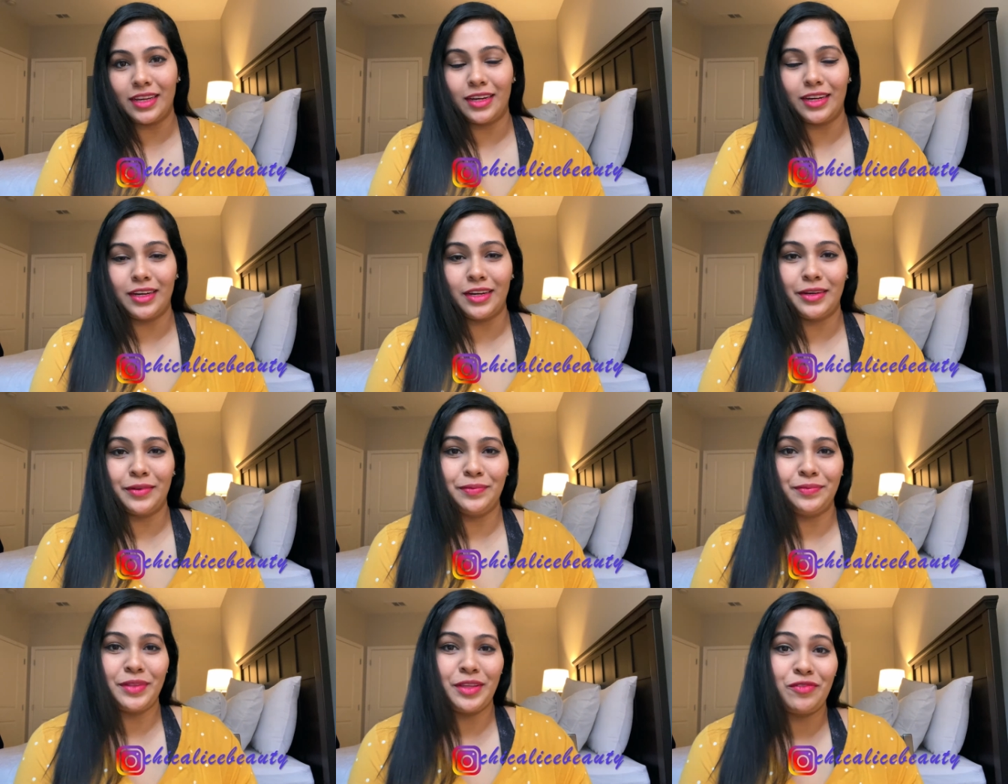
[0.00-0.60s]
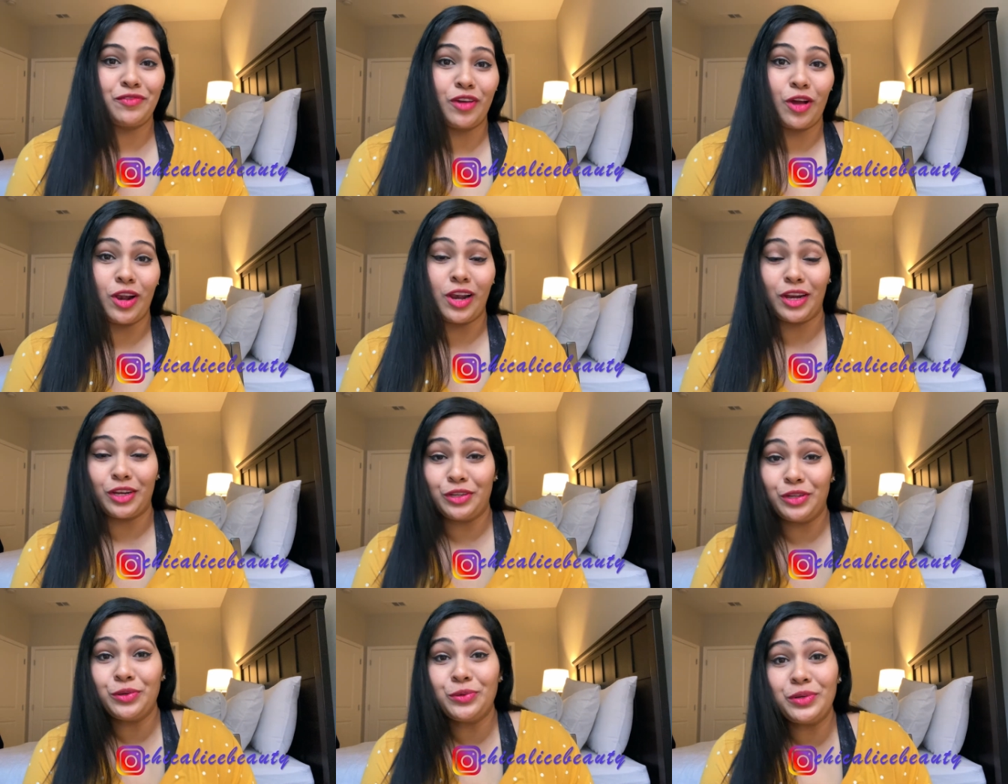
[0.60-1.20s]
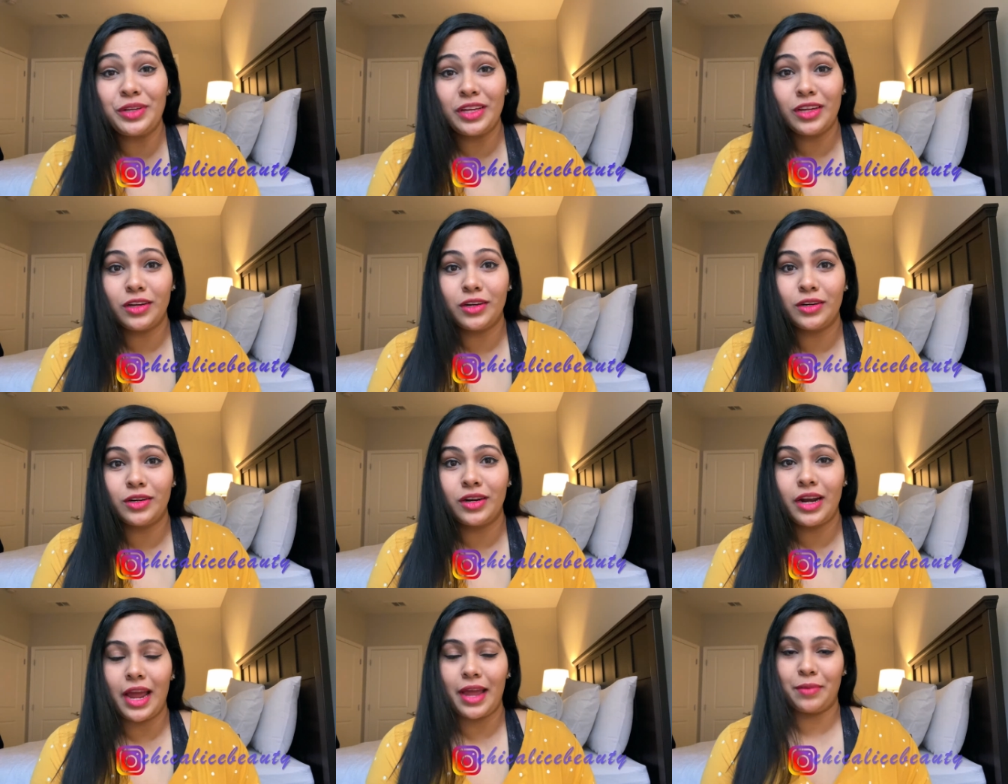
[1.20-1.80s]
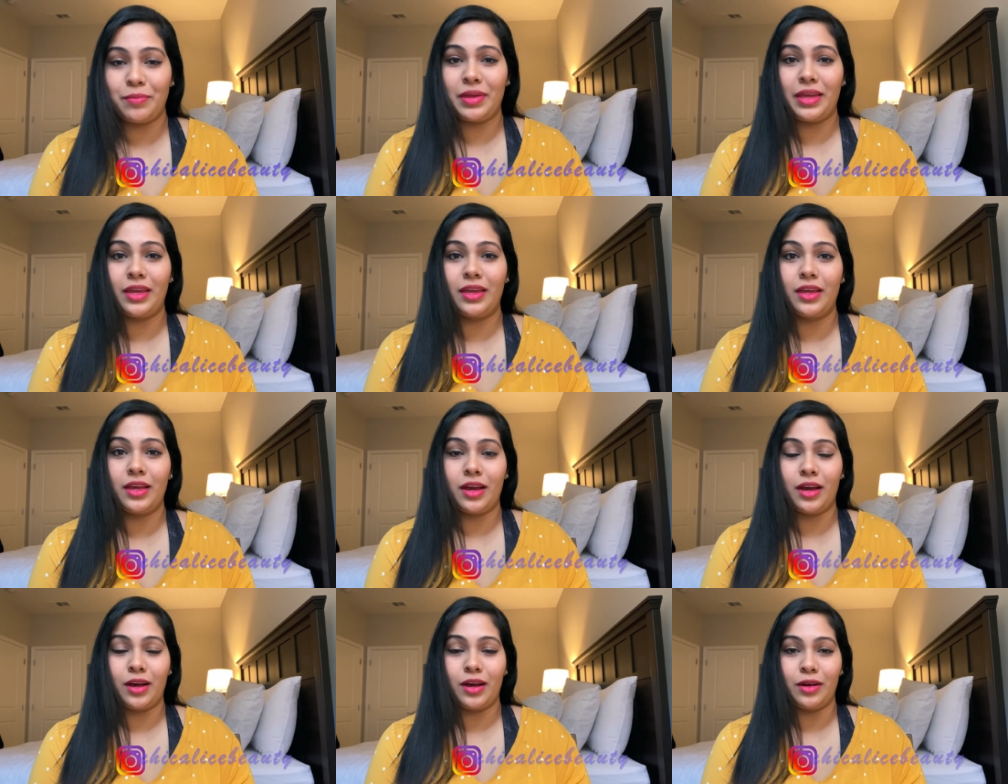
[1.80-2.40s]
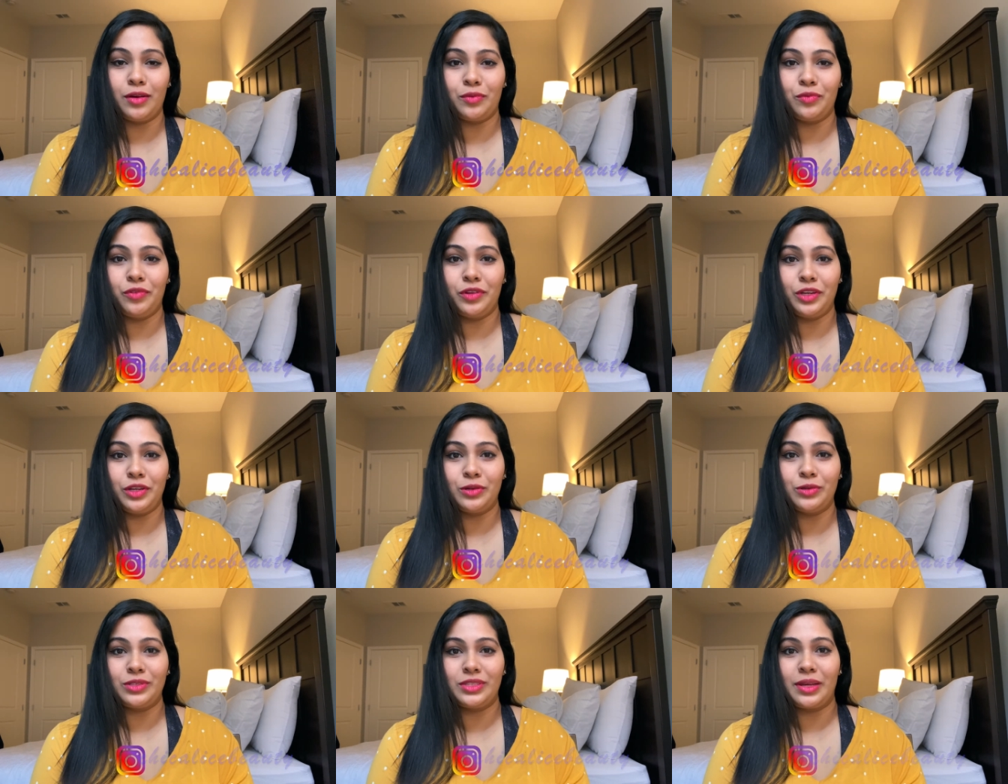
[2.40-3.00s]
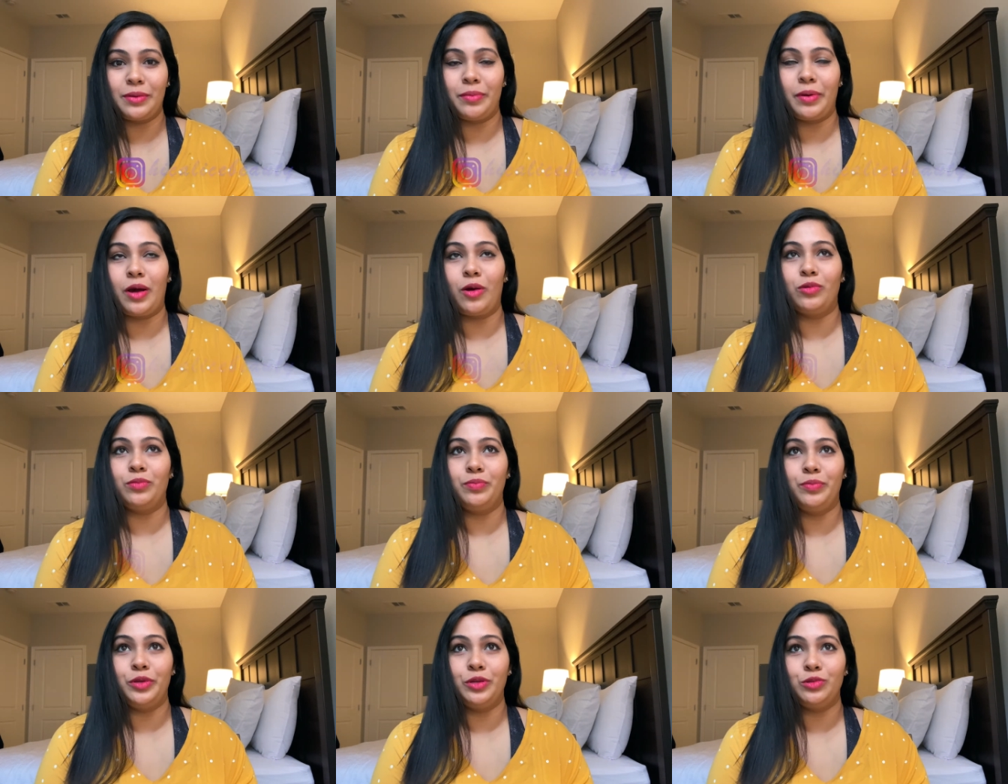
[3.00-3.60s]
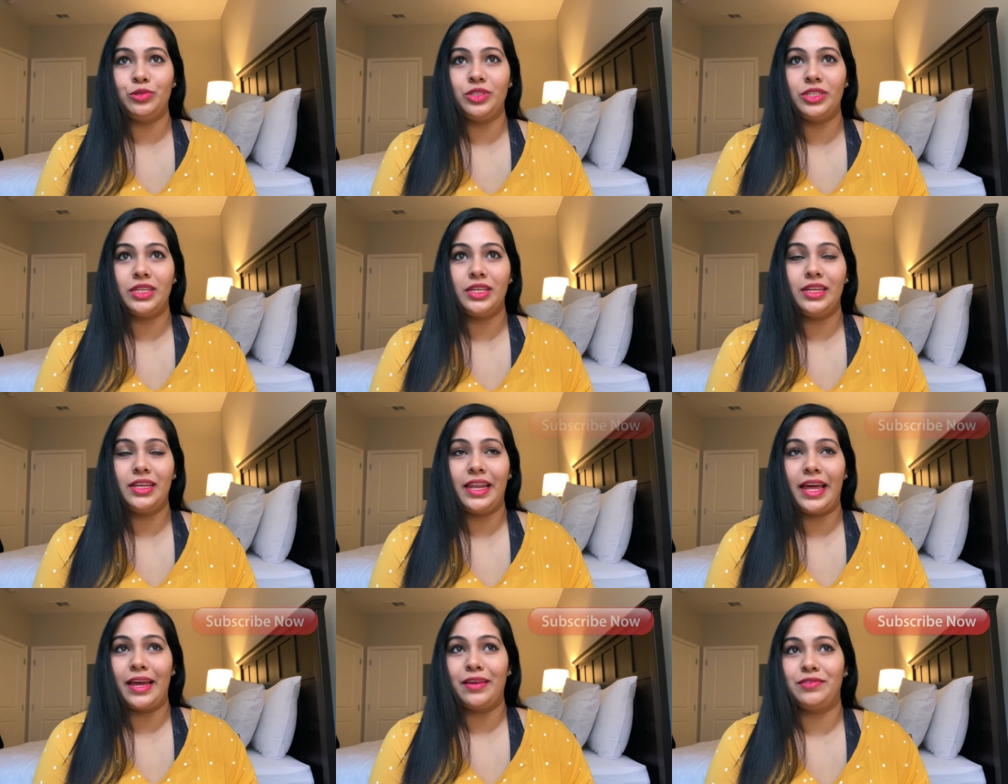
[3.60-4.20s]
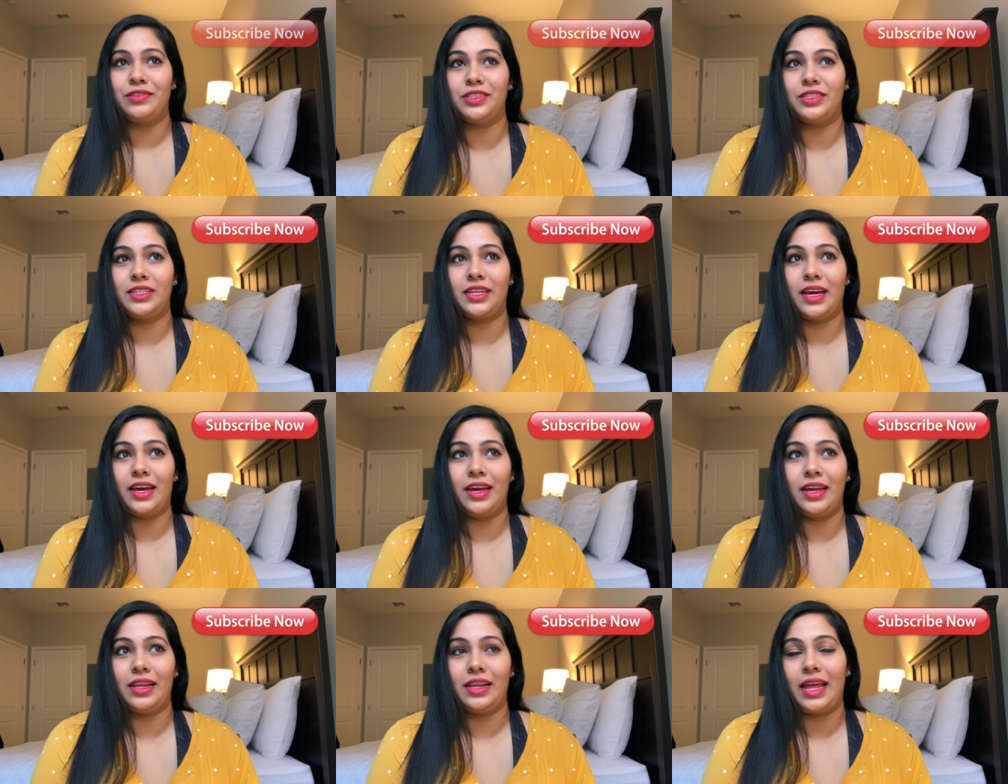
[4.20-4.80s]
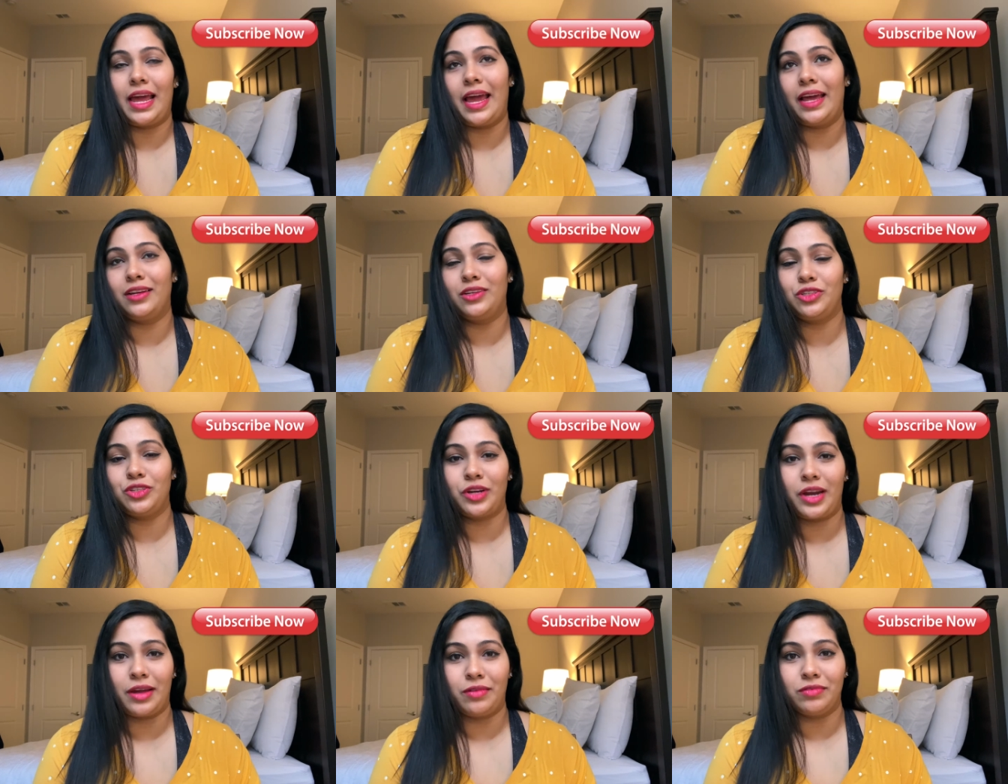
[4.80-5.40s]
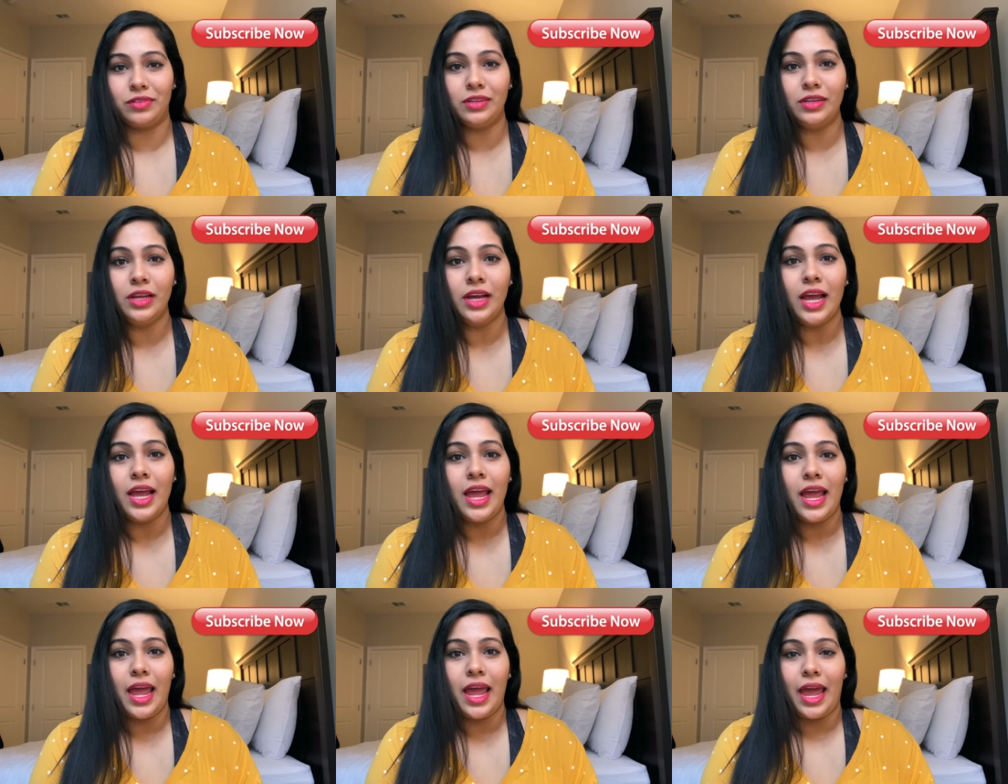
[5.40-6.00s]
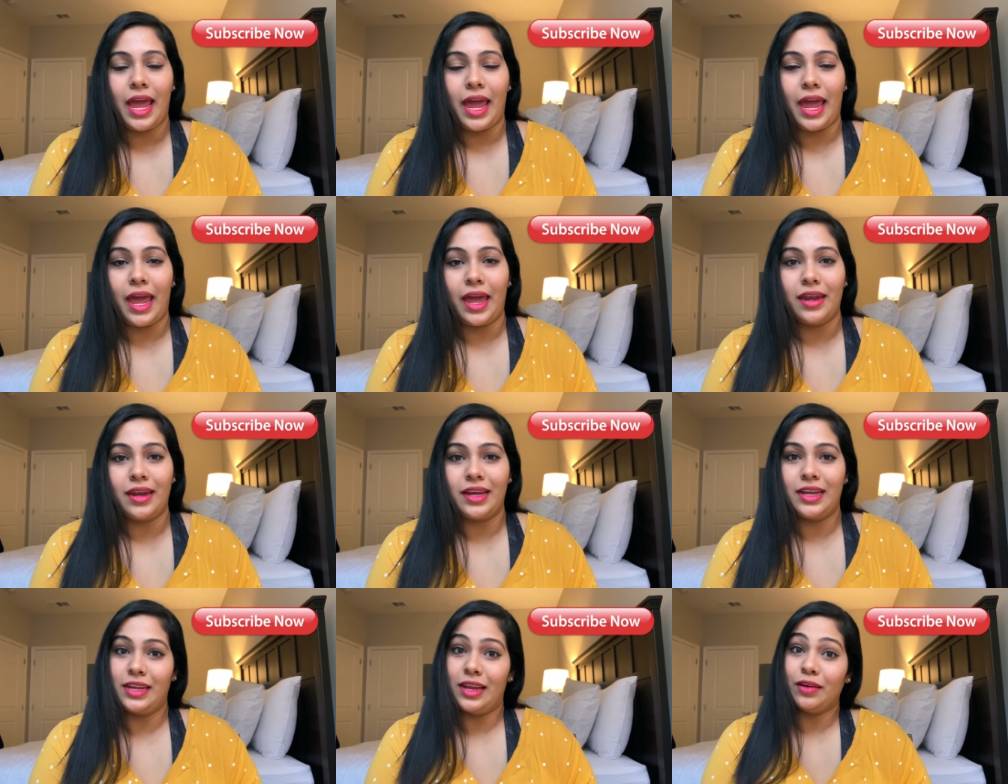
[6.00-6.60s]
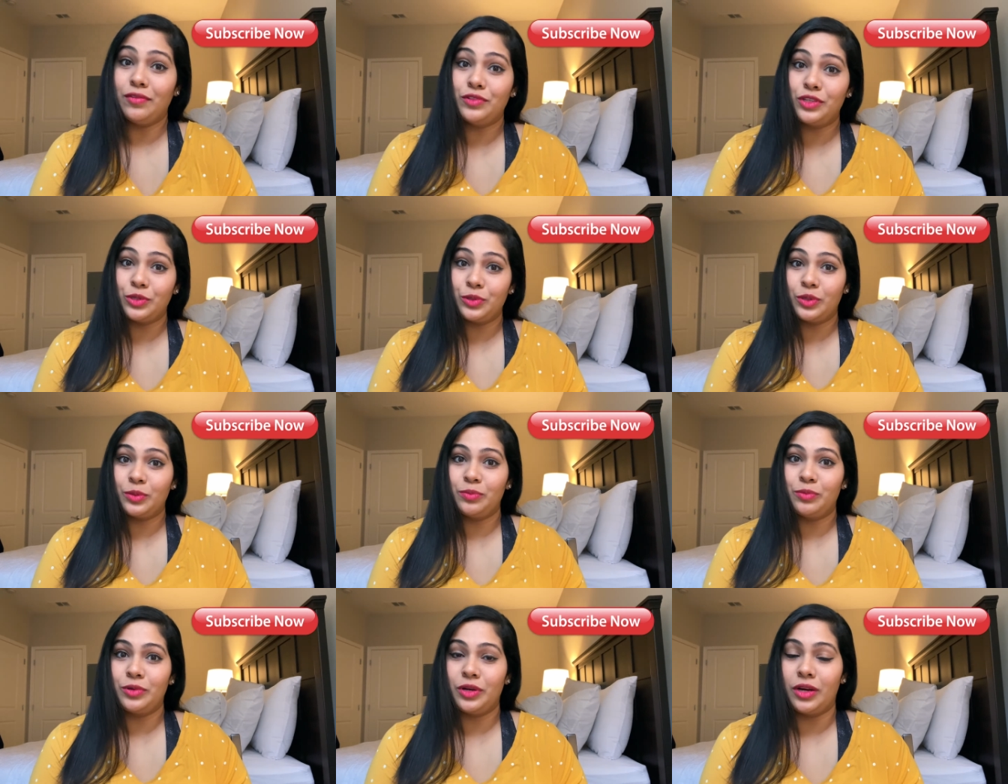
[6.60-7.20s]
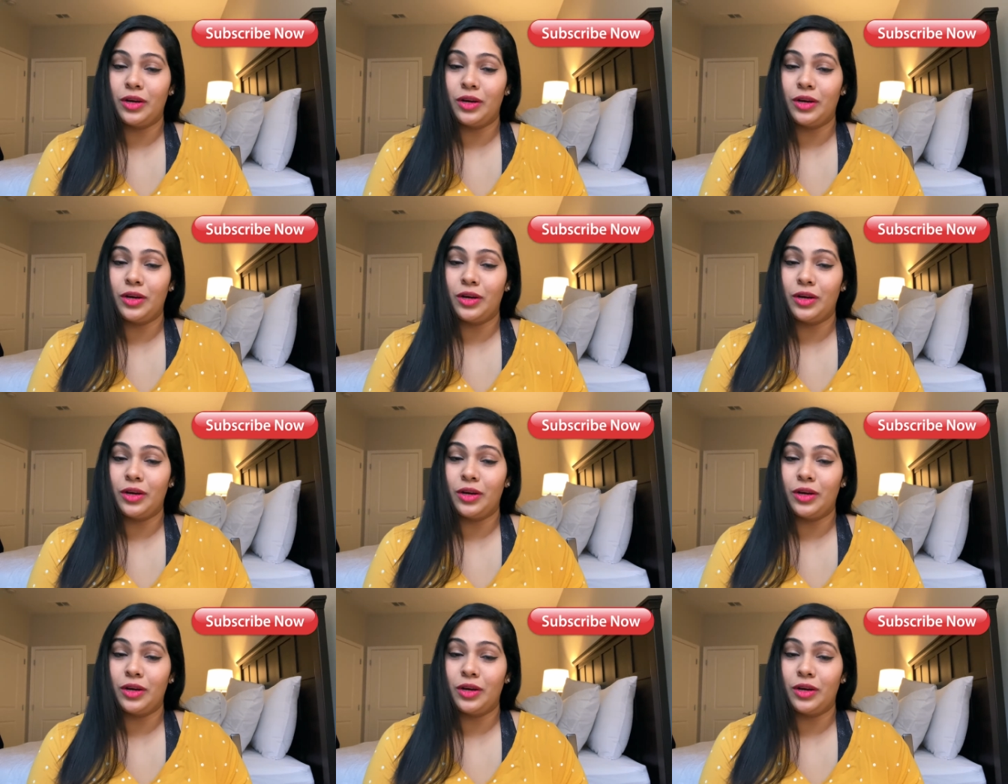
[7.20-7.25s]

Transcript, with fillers: If you all are new here, I make videos about beauty, lifestyle and travel, and I love doing